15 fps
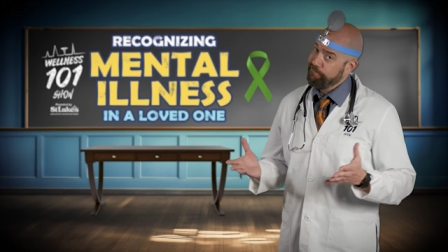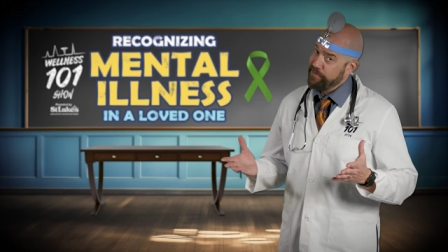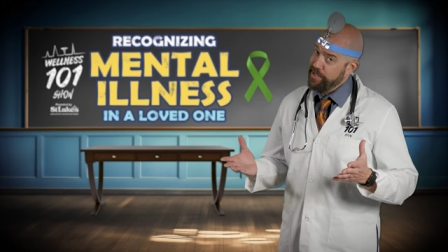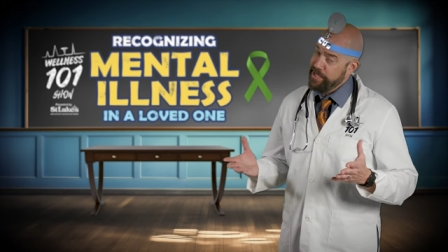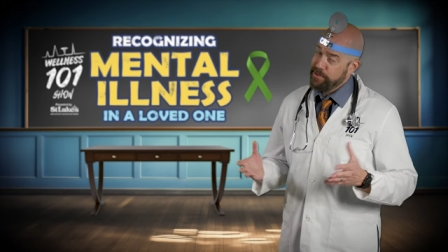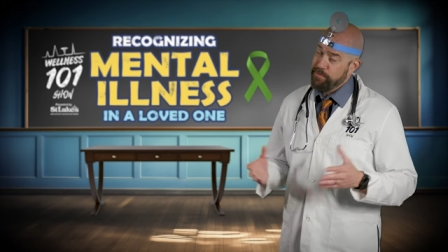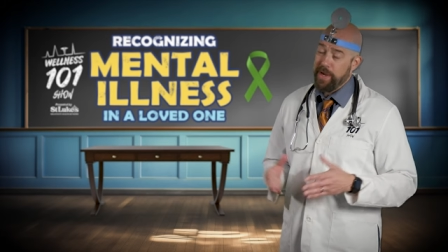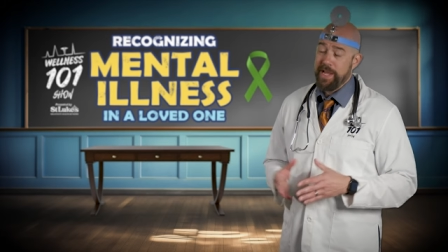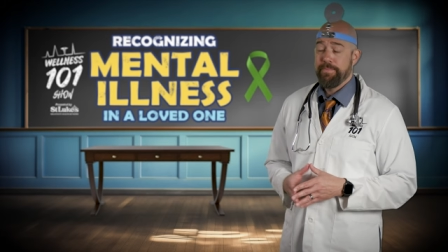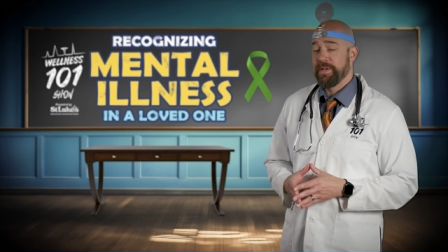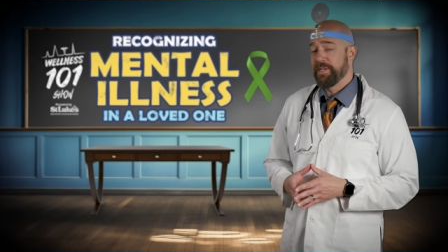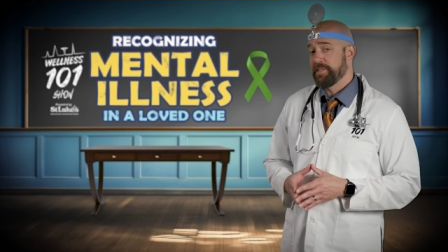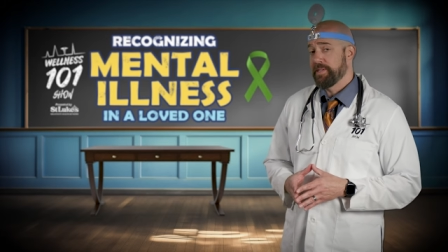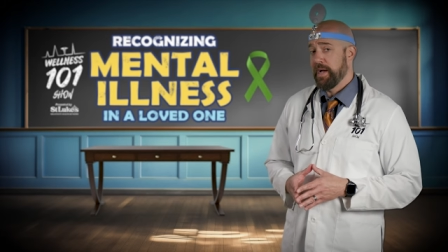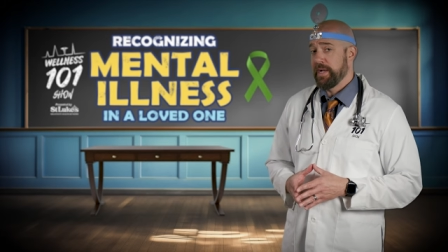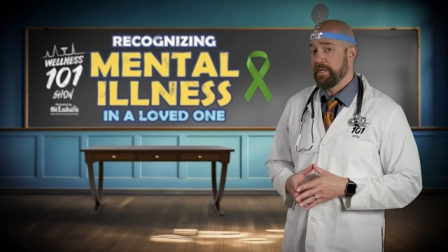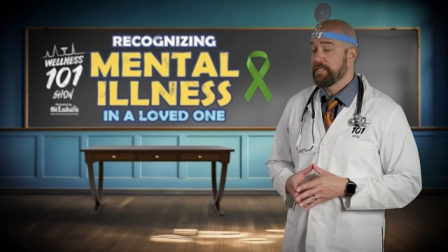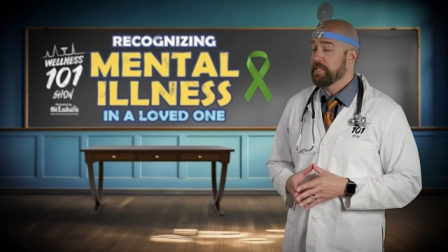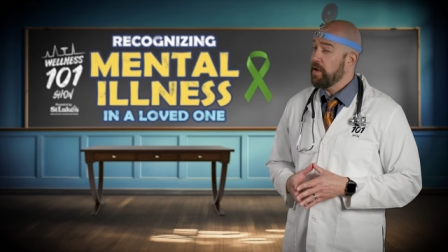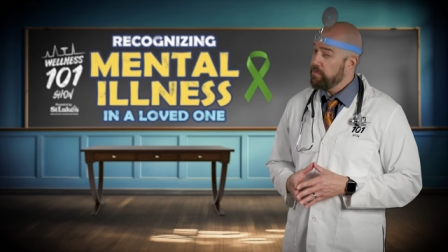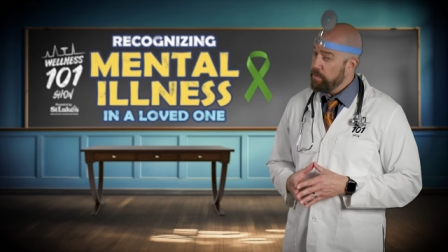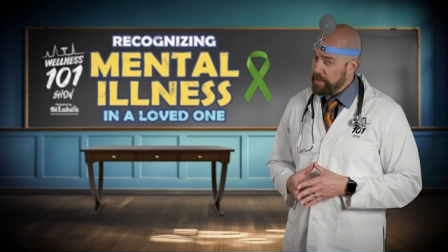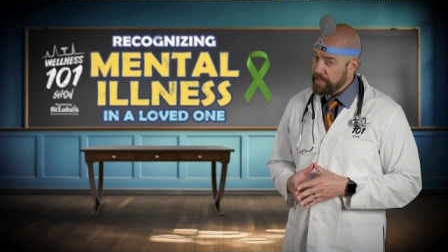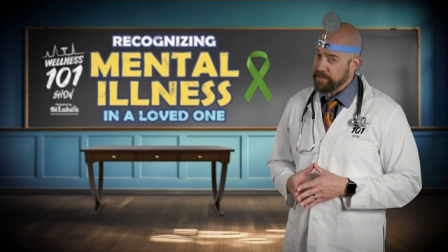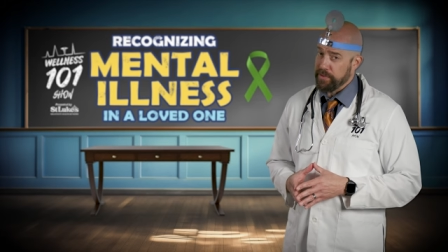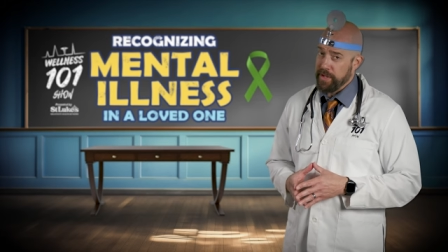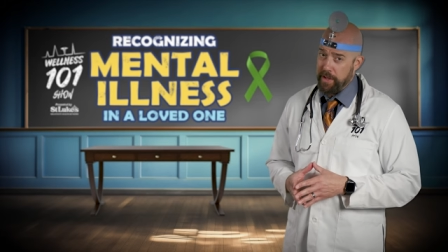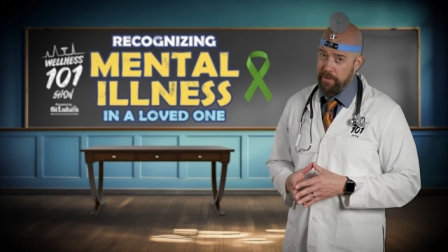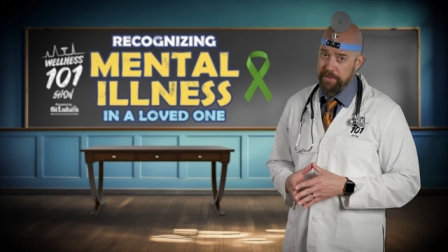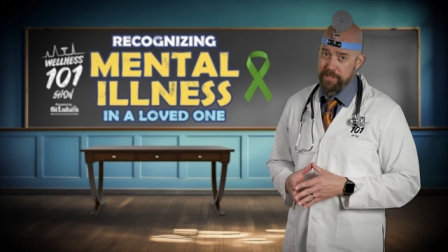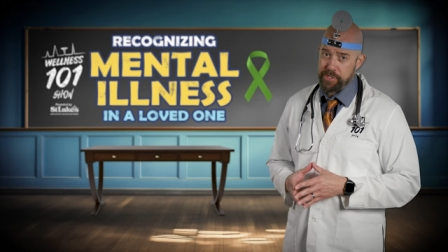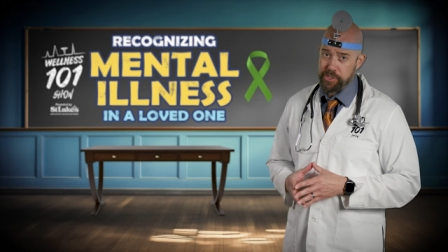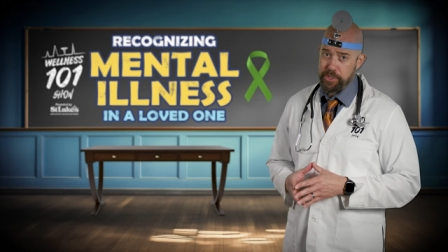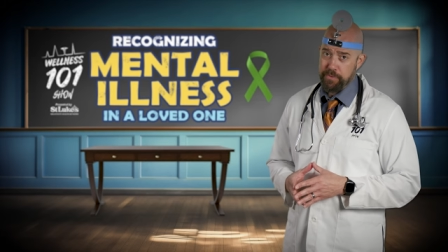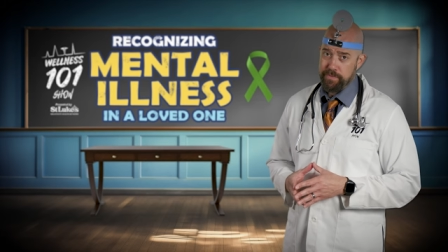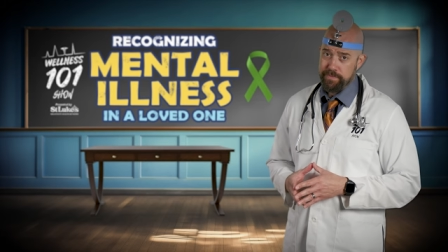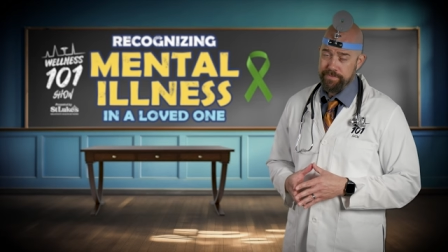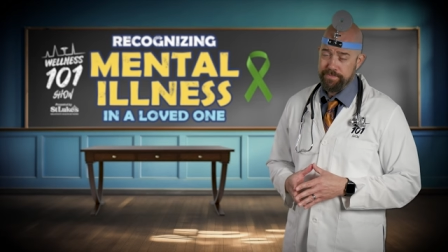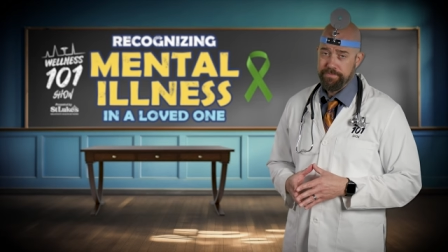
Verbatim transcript: These might be signs of a mental health issue.